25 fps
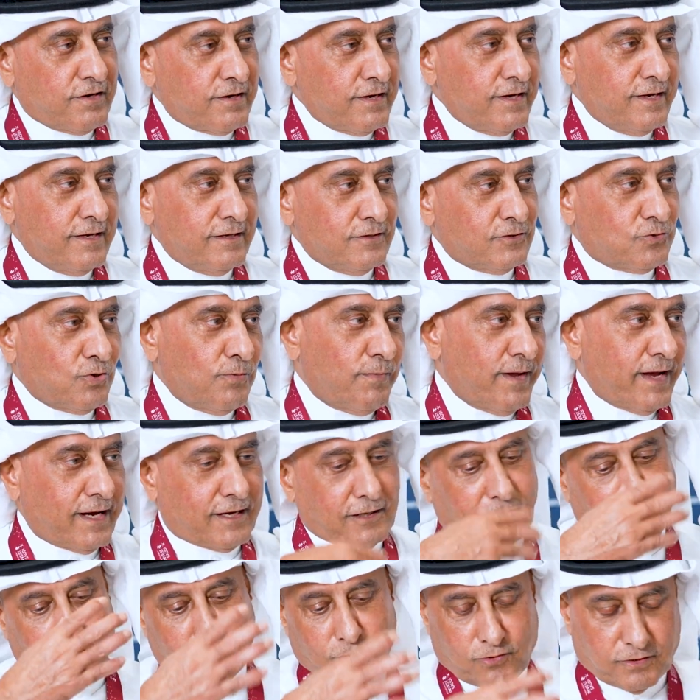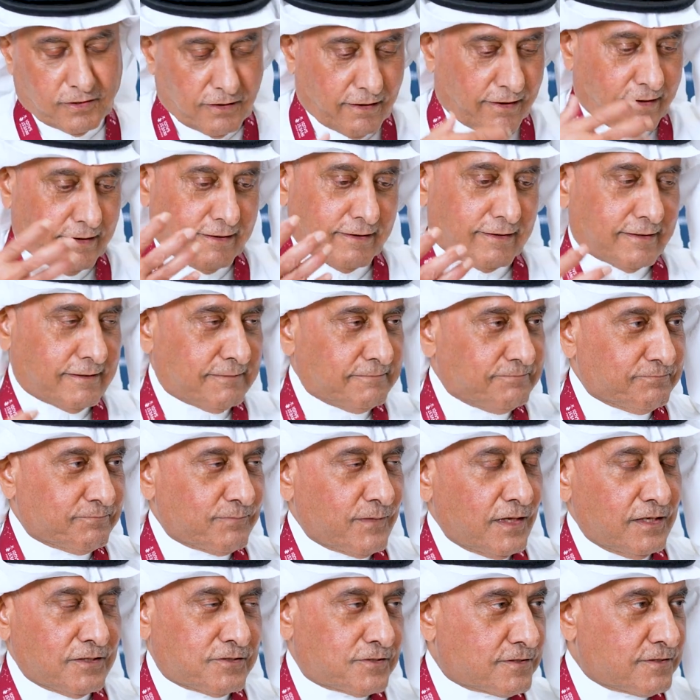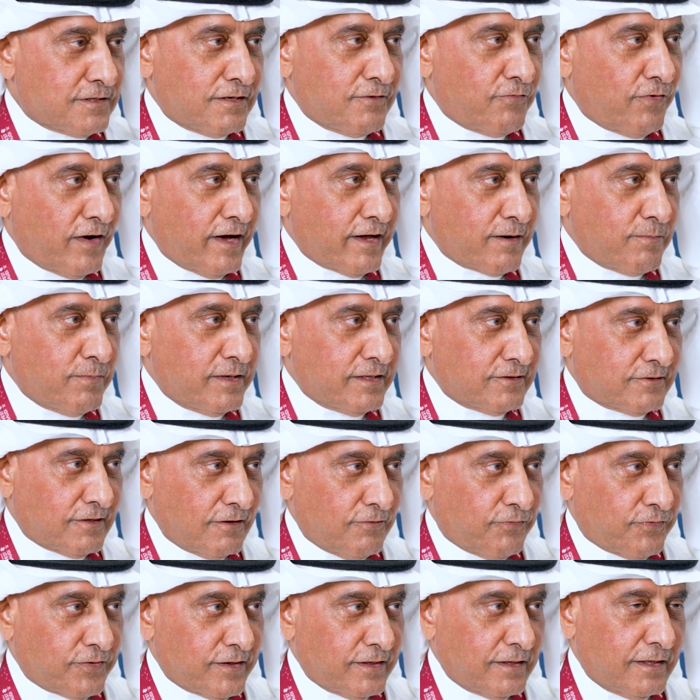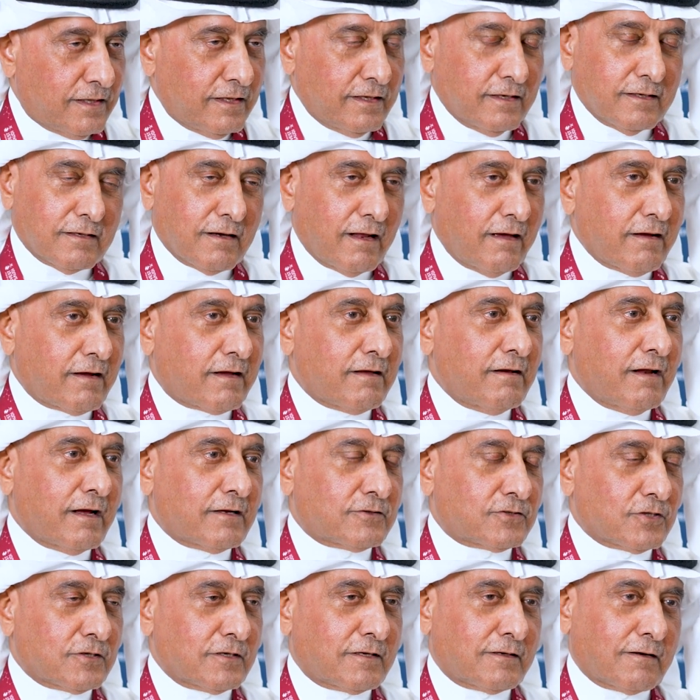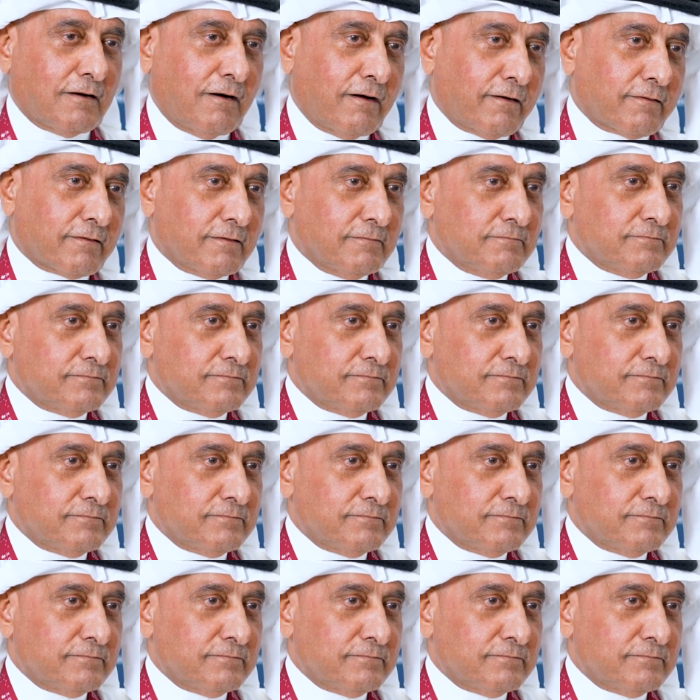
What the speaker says: green to make it look like it's environmental friendly, like electric car.